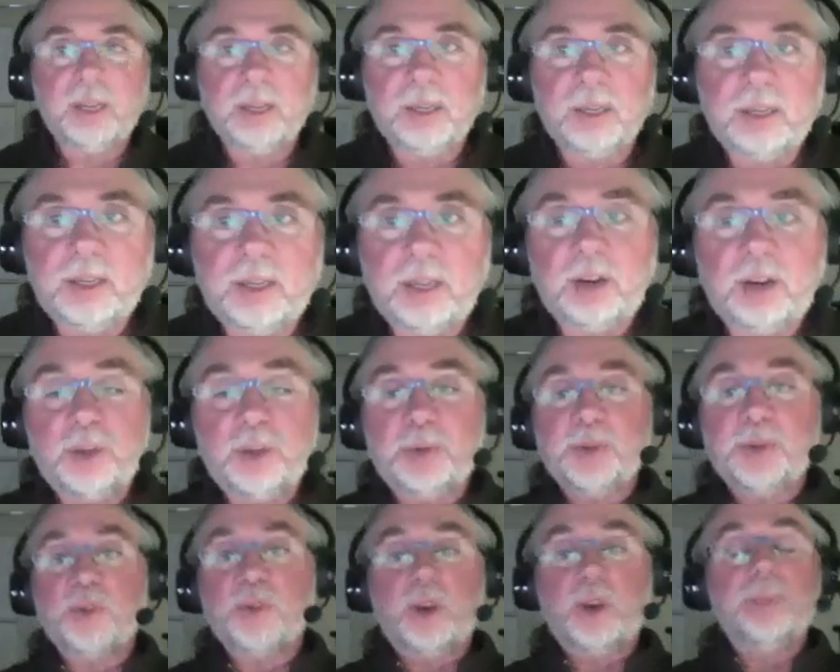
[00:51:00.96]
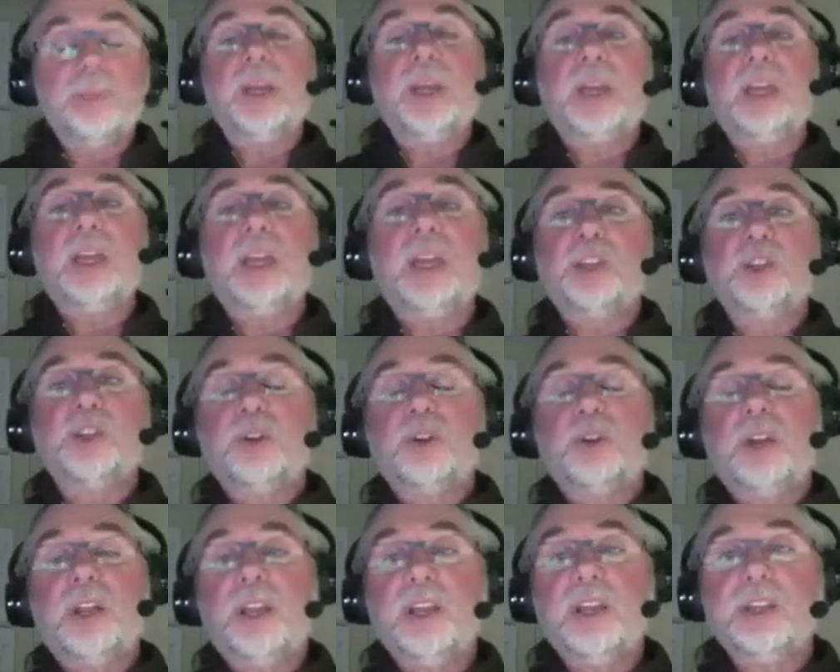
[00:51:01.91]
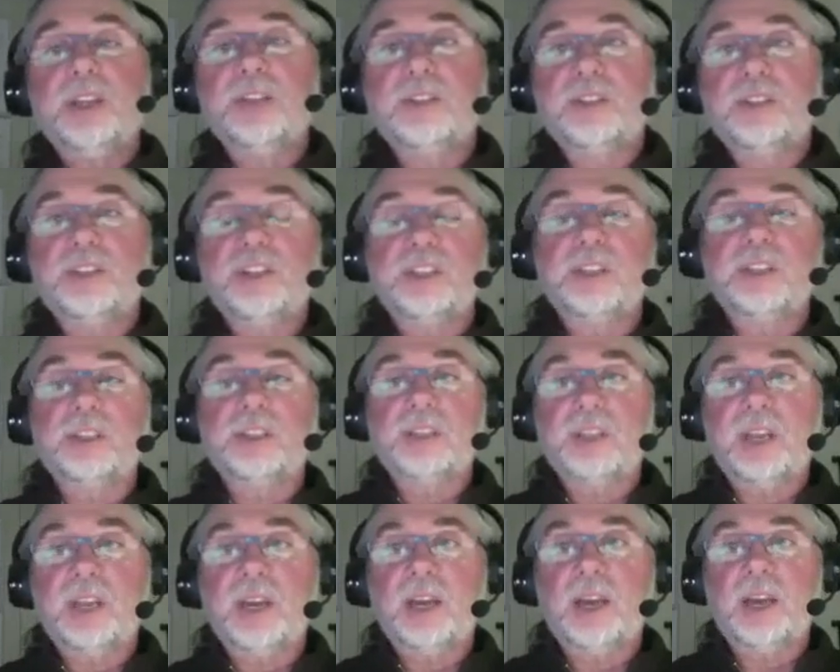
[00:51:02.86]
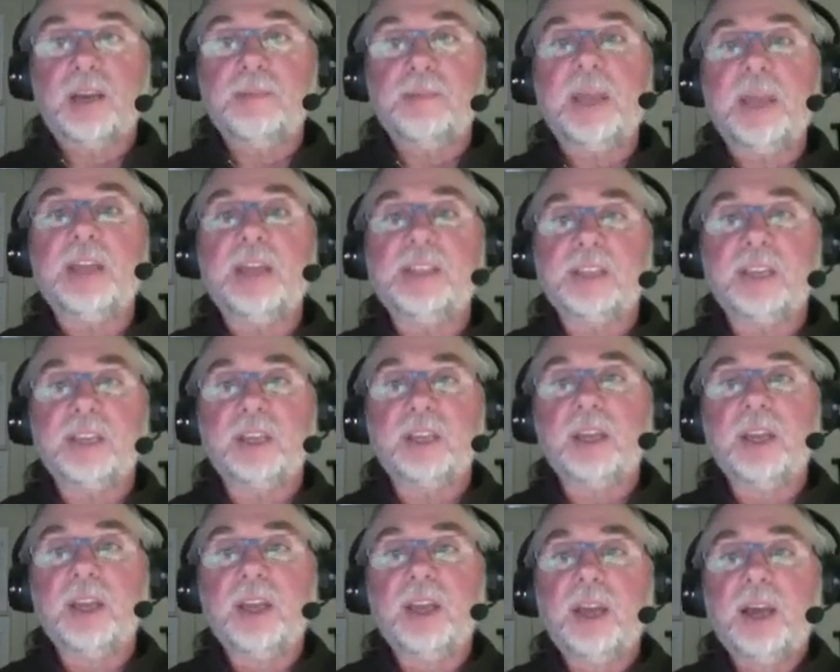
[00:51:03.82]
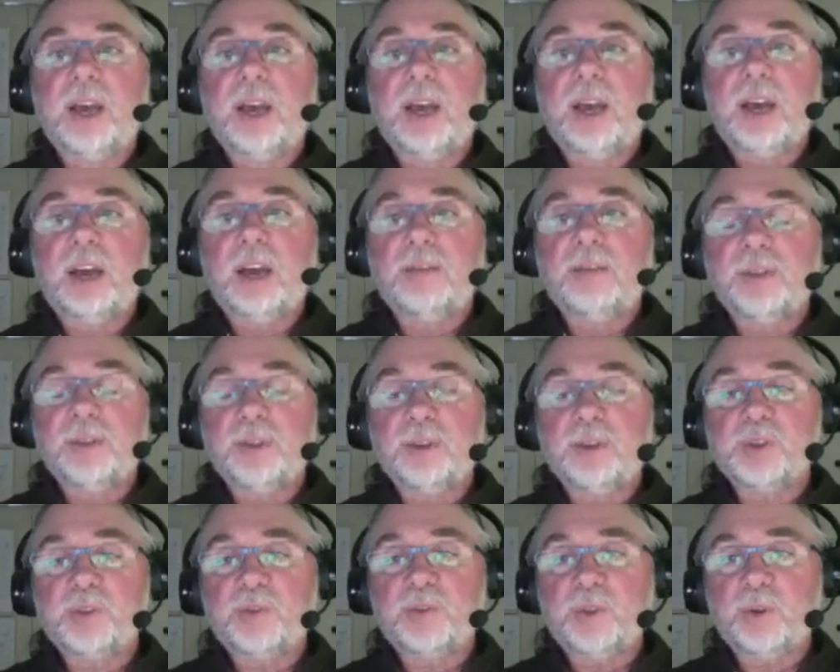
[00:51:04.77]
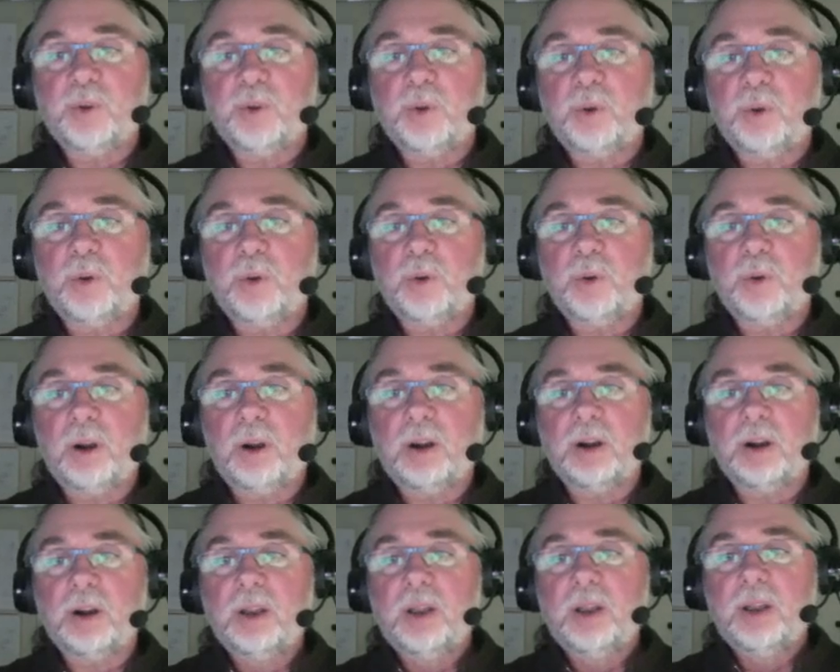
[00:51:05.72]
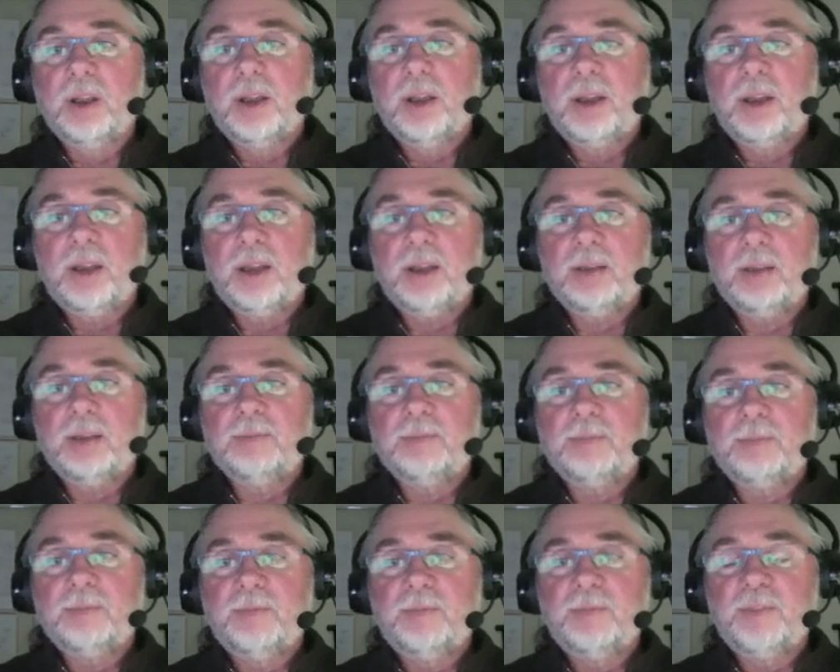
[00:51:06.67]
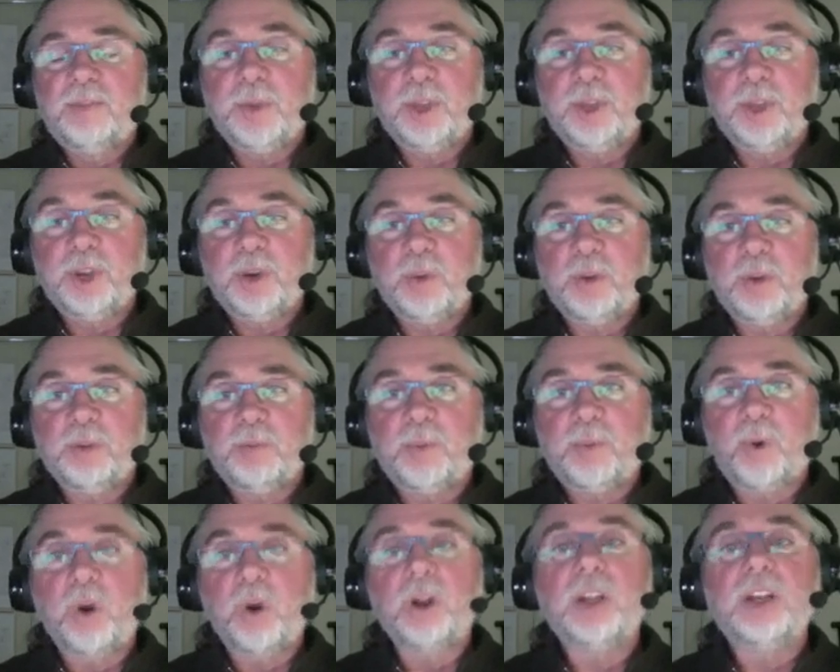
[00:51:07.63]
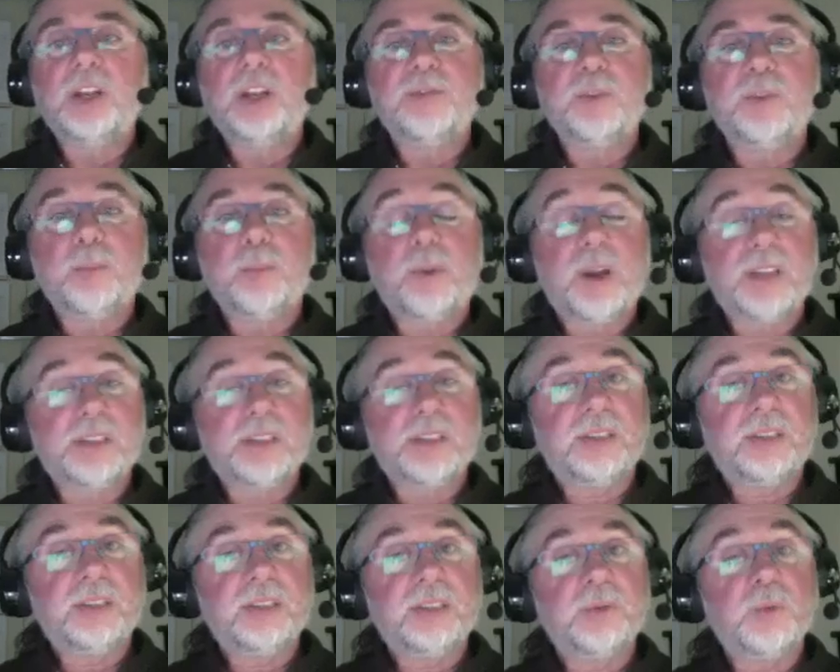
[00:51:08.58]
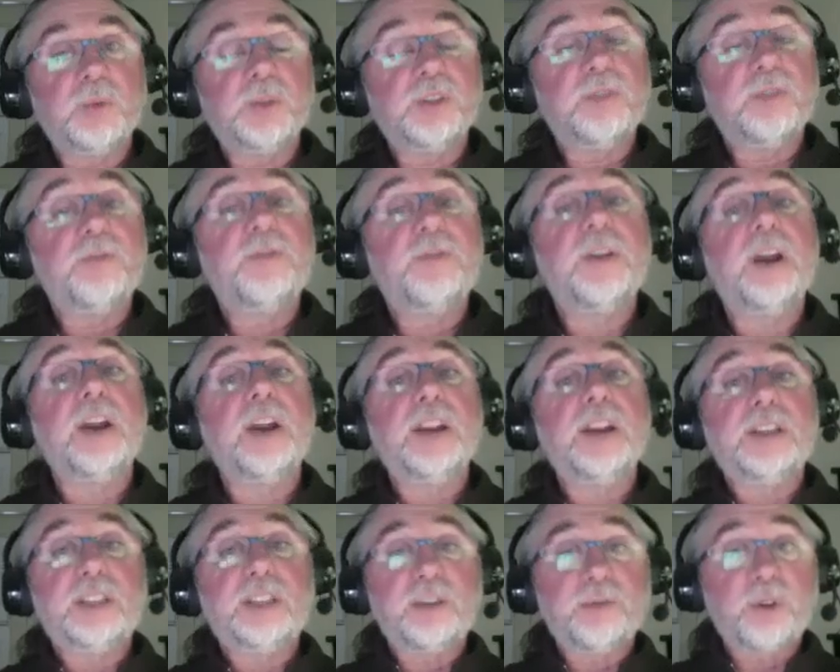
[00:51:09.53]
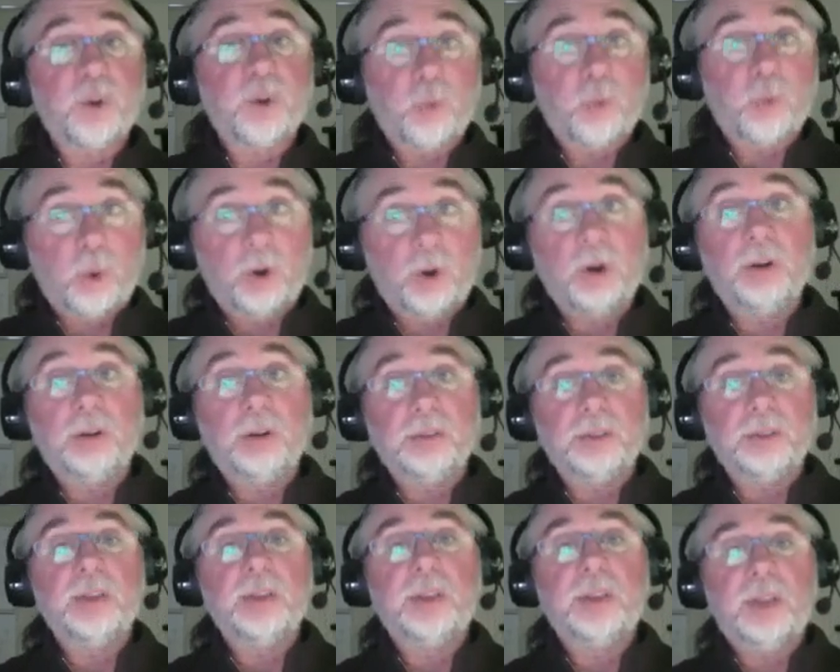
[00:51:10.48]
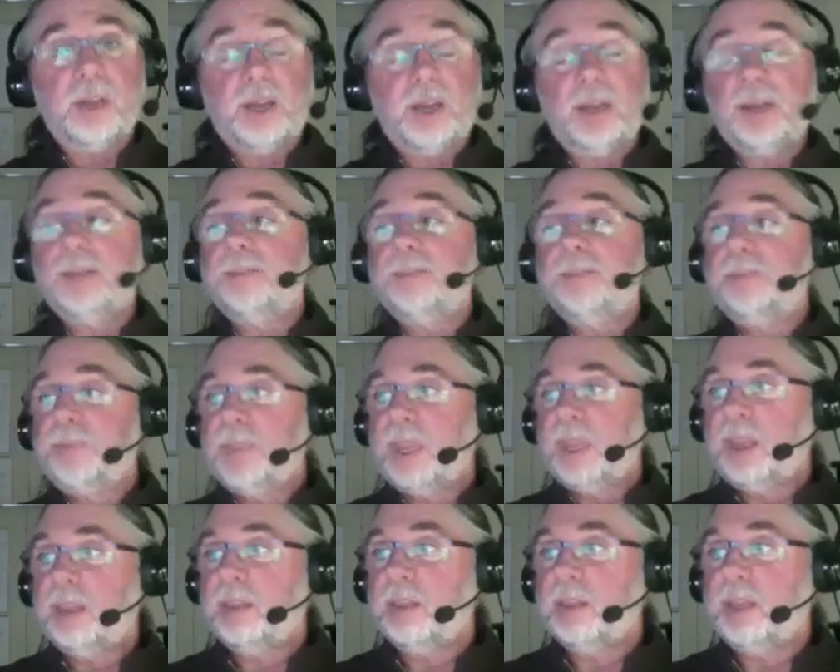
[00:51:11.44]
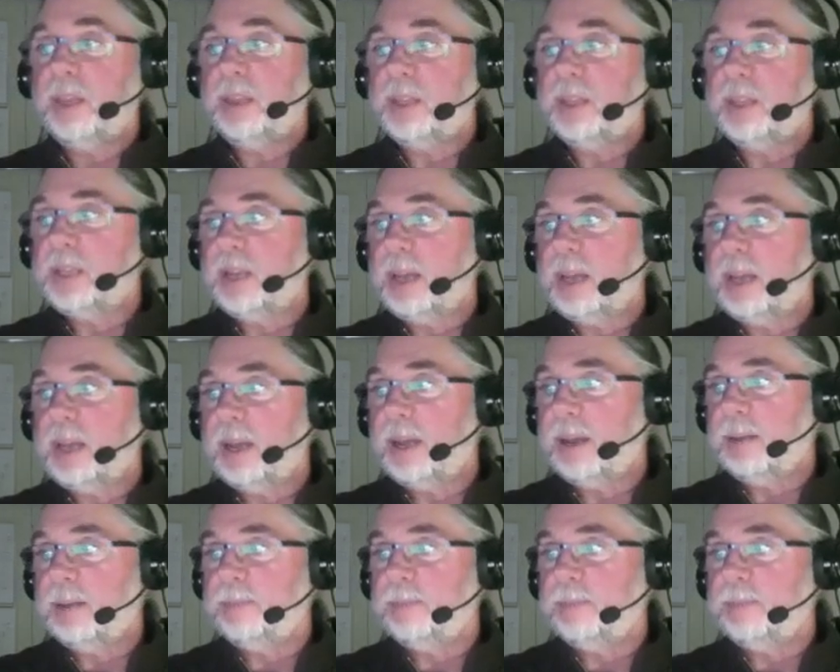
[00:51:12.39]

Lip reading: the most gripping history. It's just amazing for those of you who are familiar with Portland of the present. It was a very different world in the